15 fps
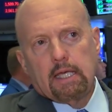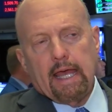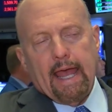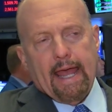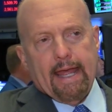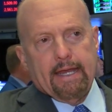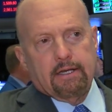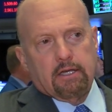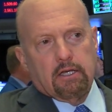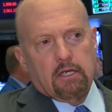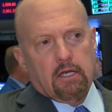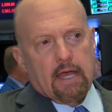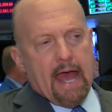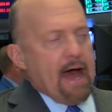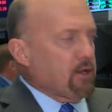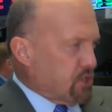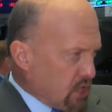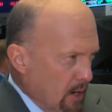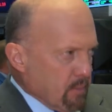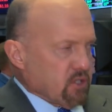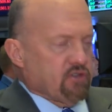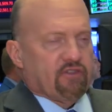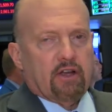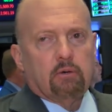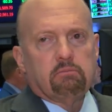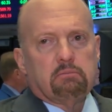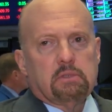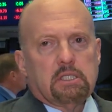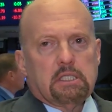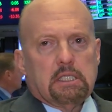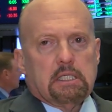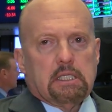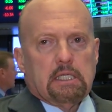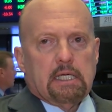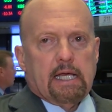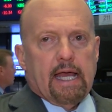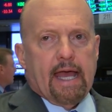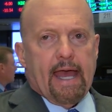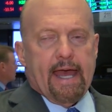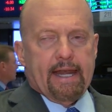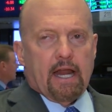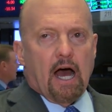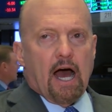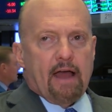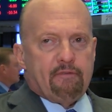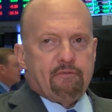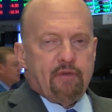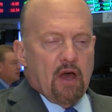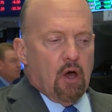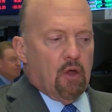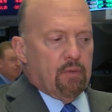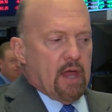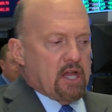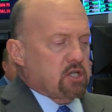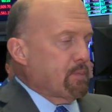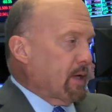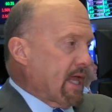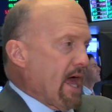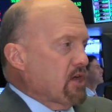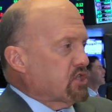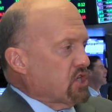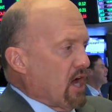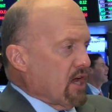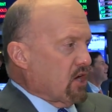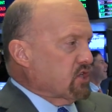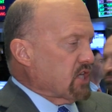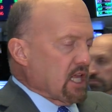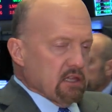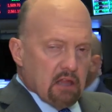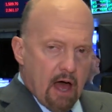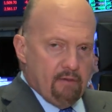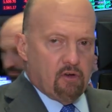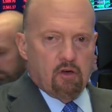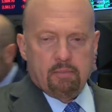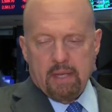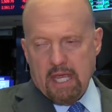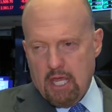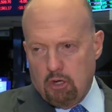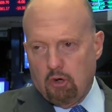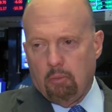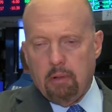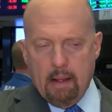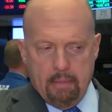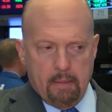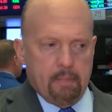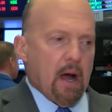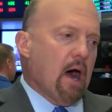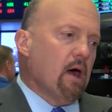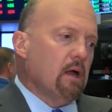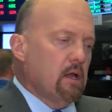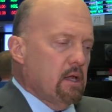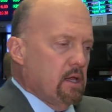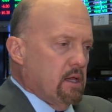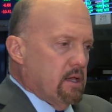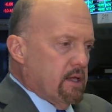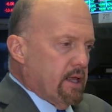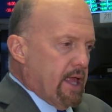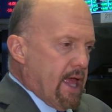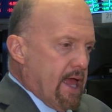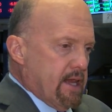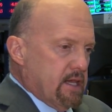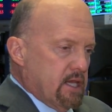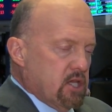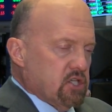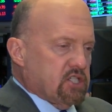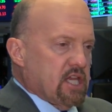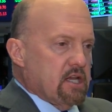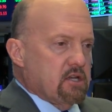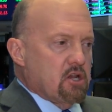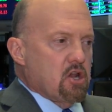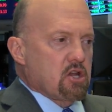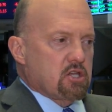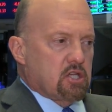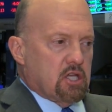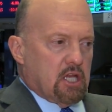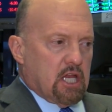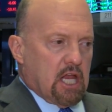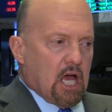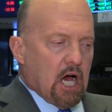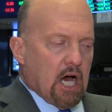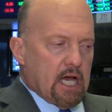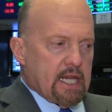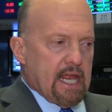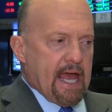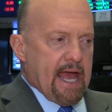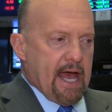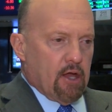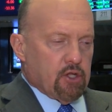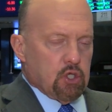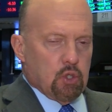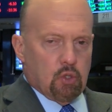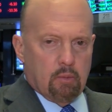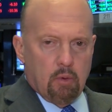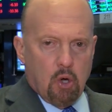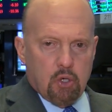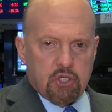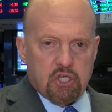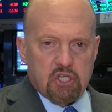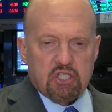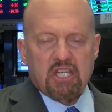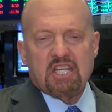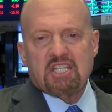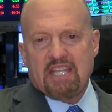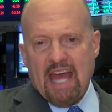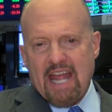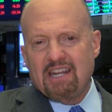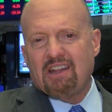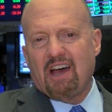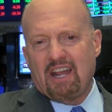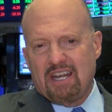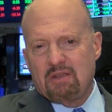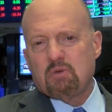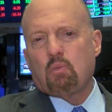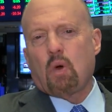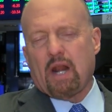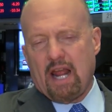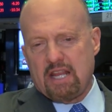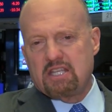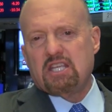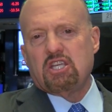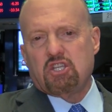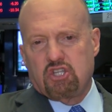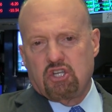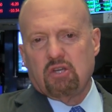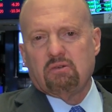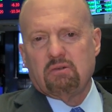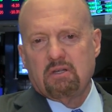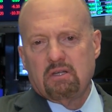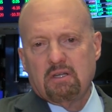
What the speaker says: and Alshon was available. And I felt I should pick Alshon because I love him, Eagle, blah, blah, blah. And he said, cut out your emotions. Is that not what I teach you?